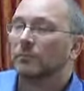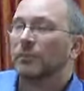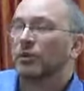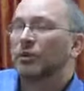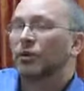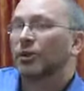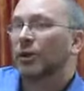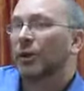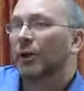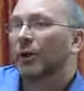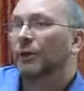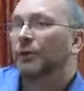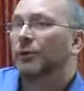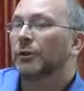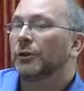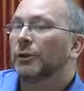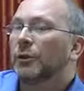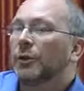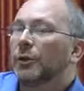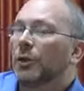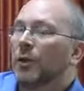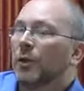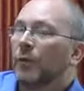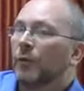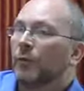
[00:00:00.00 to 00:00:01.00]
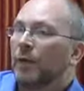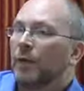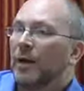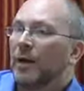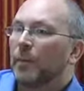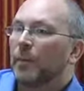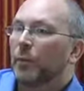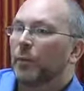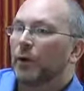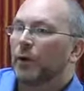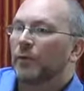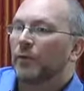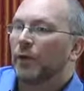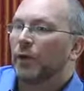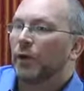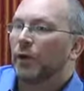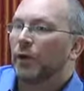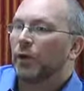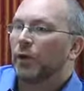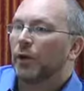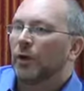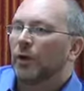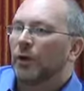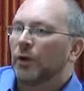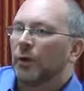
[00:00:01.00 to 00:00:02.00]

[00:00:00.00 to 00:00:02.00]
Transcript: So from that point of view,